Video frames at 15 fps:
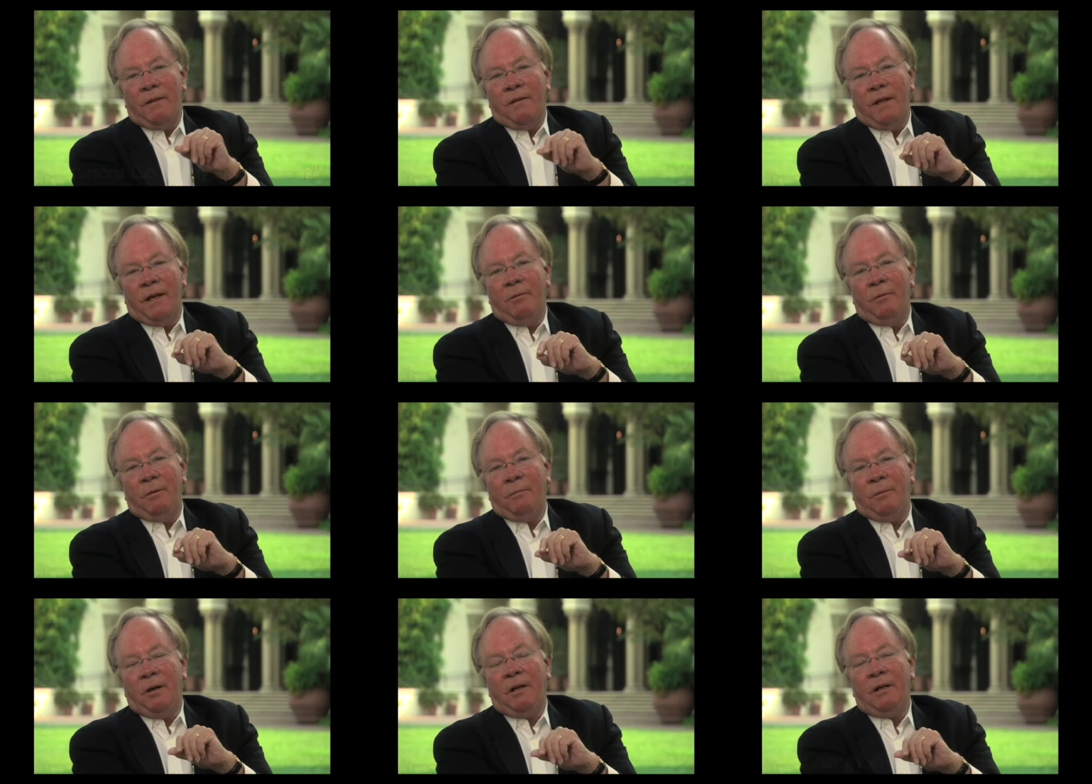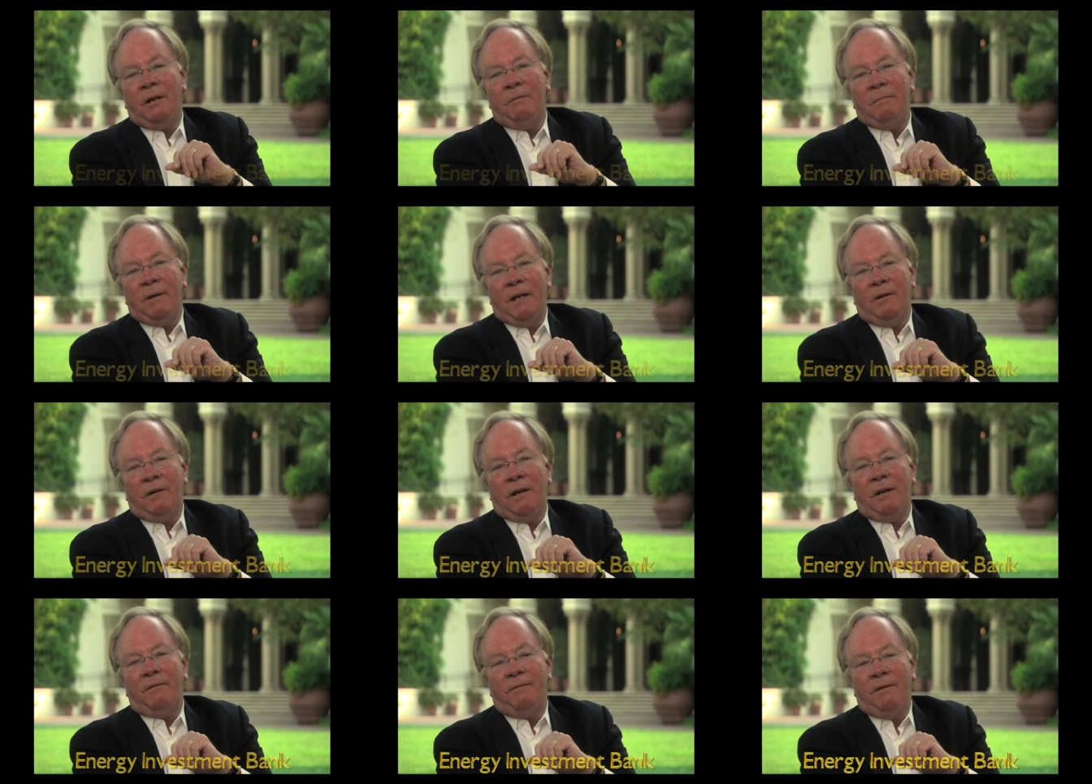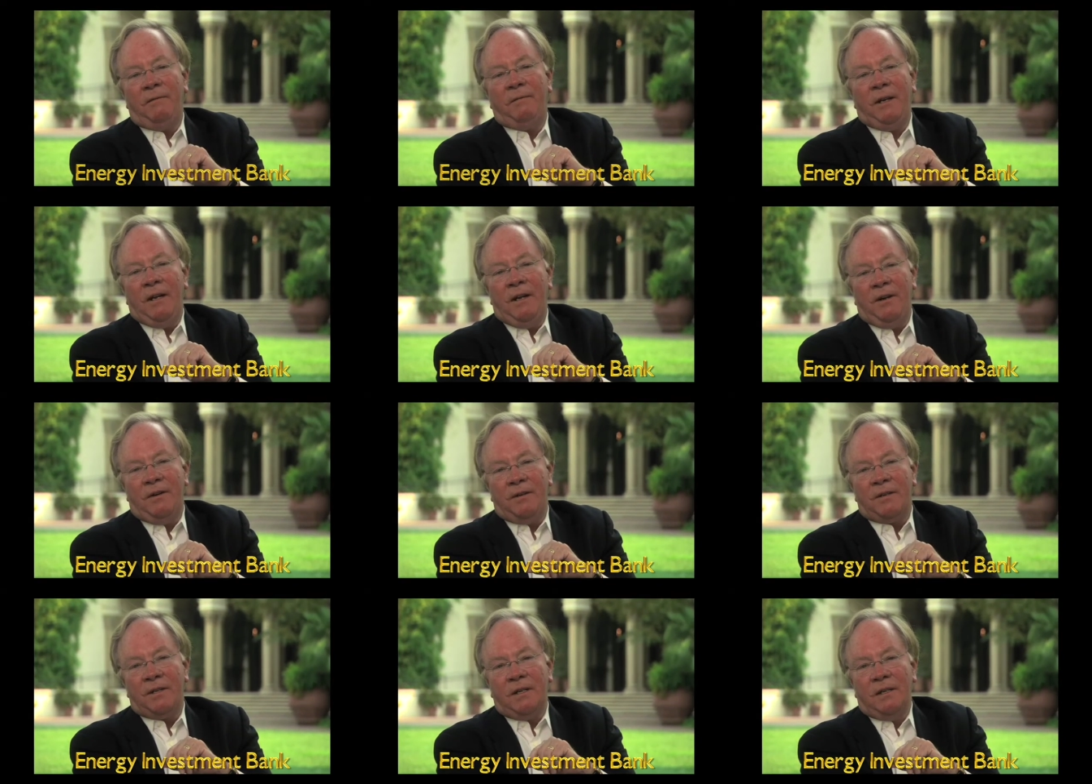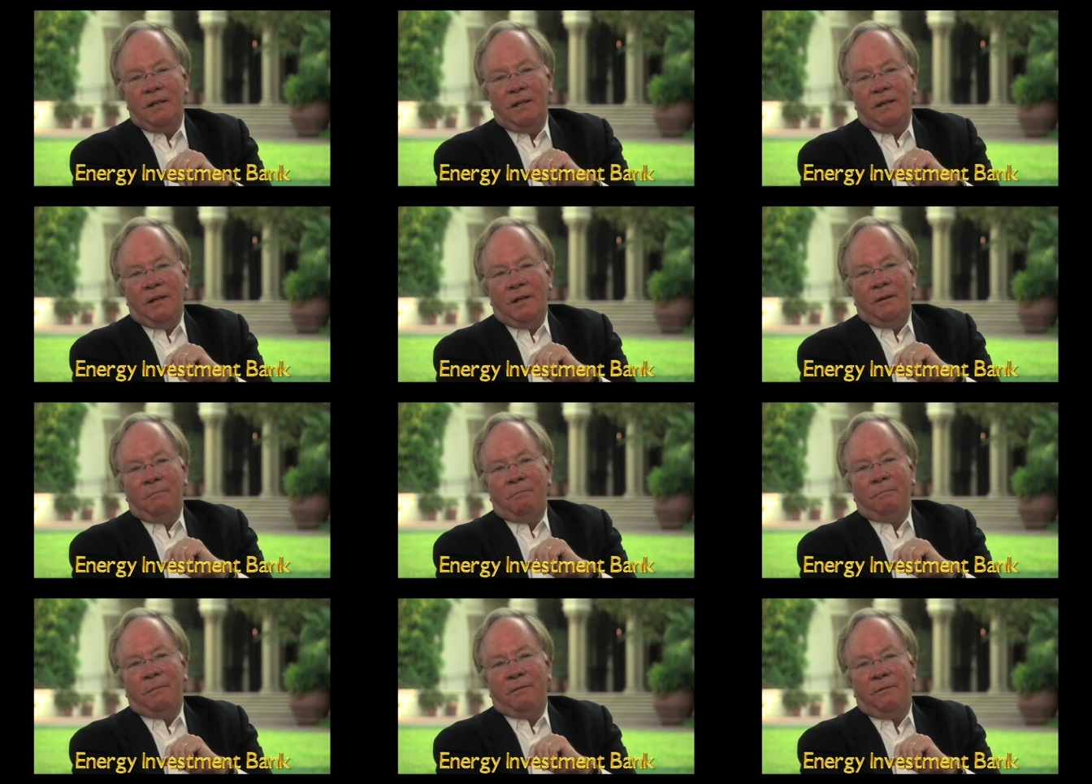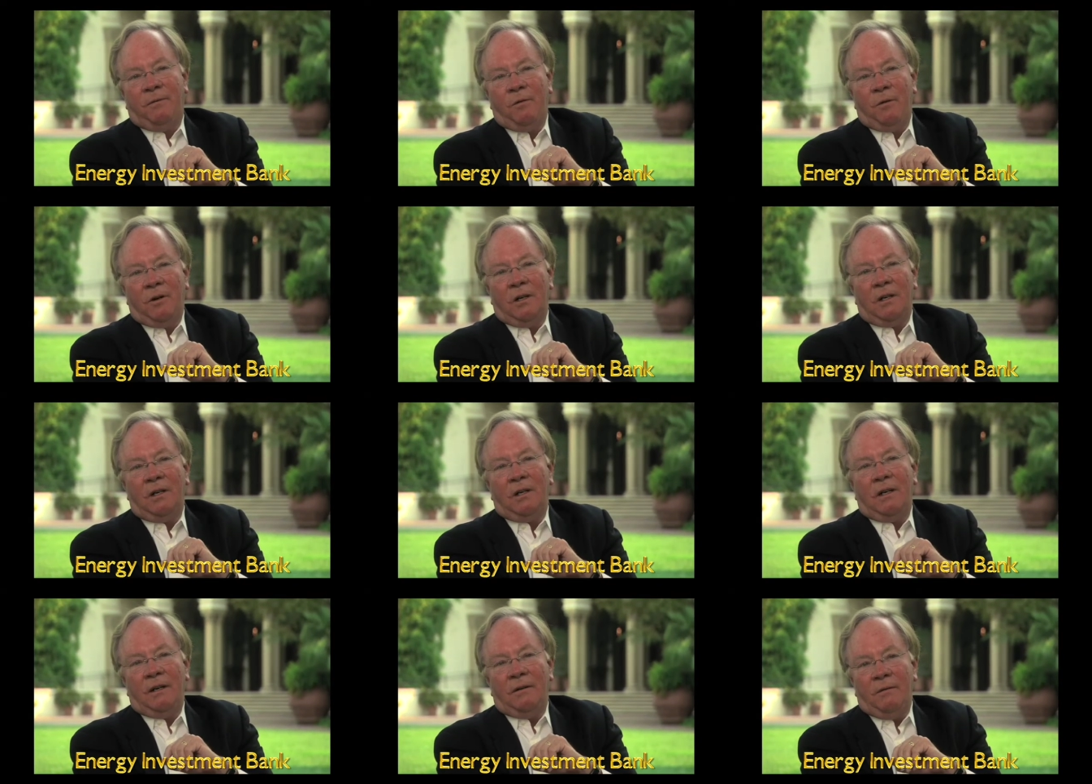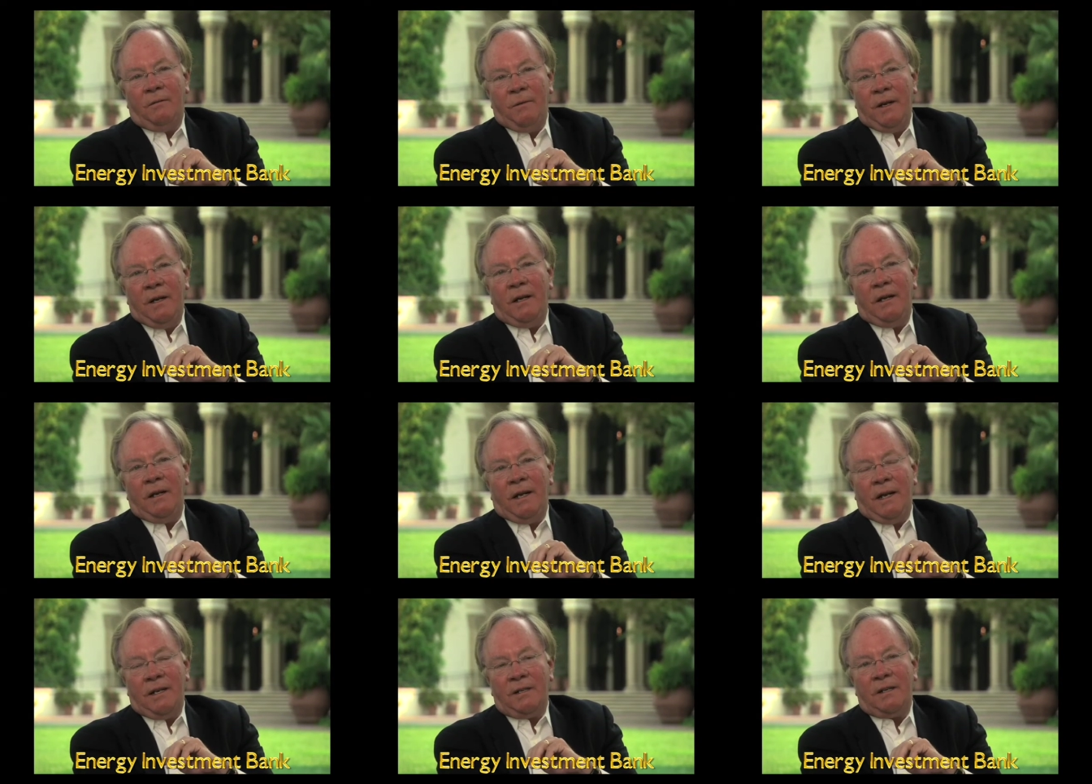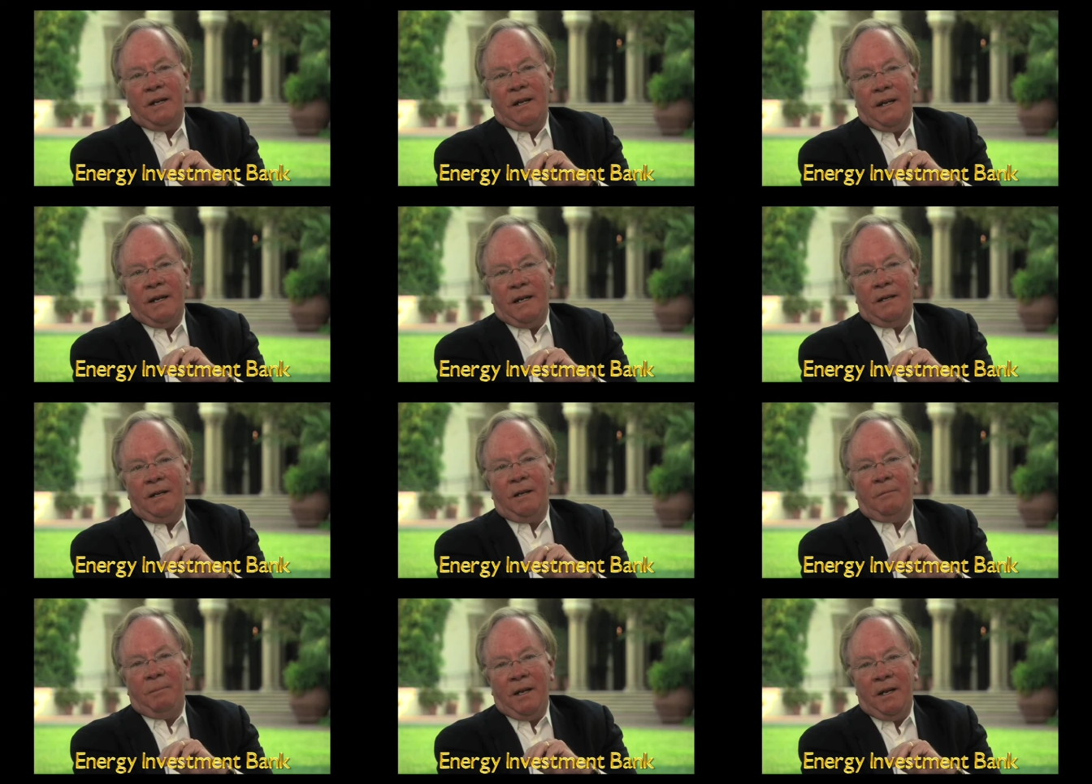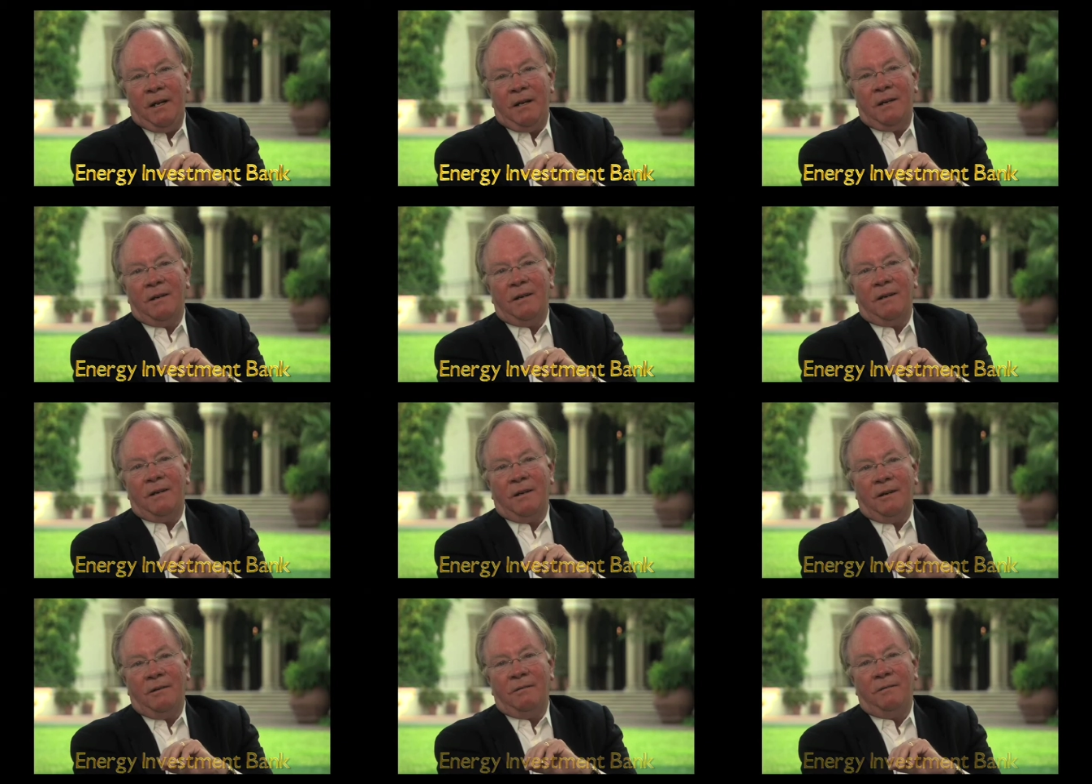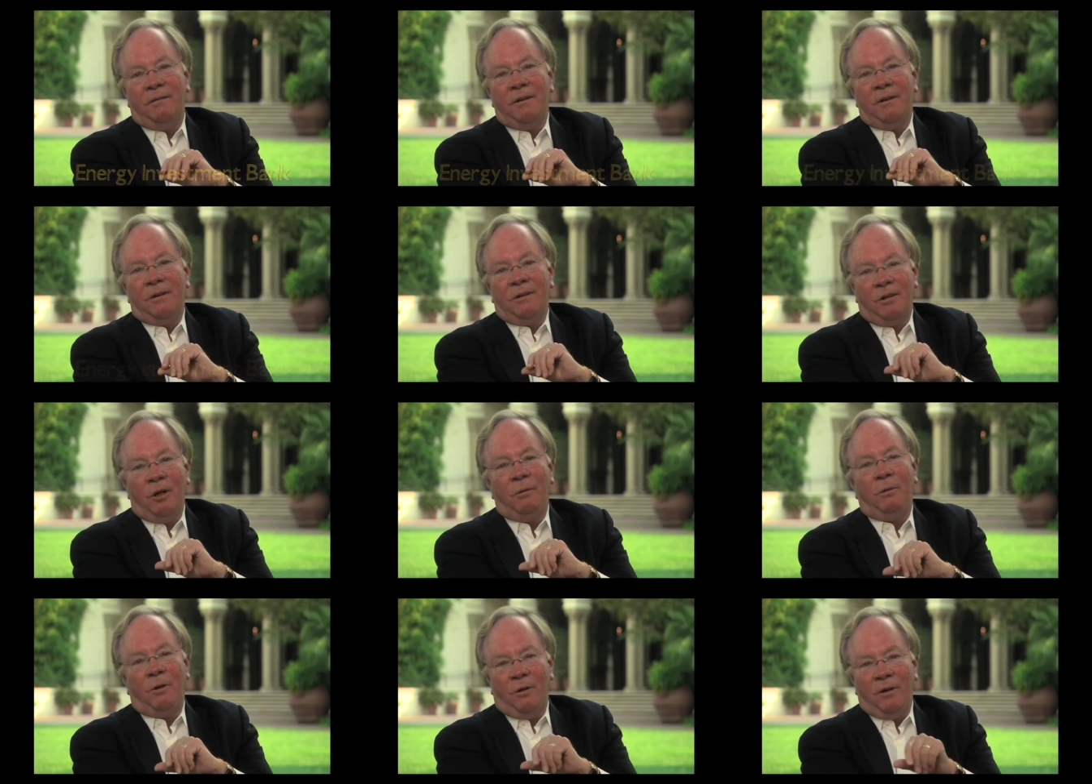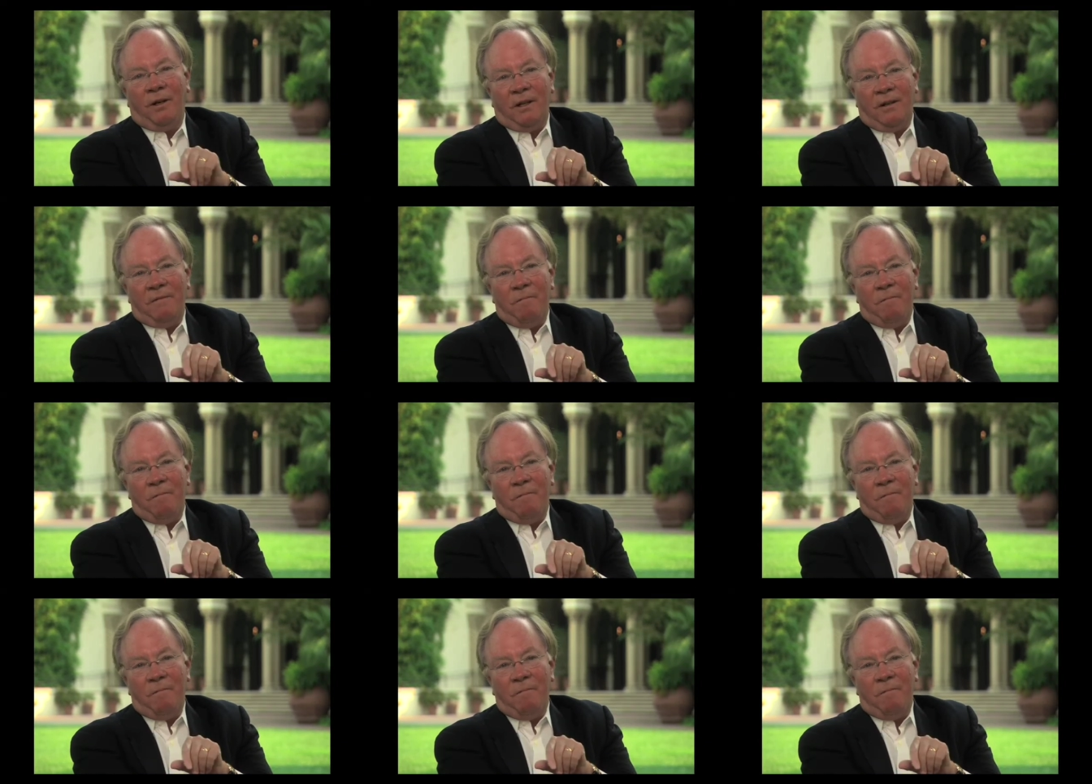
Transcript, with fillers: that it would probably be around 50 years before we actually had a peak of global oil.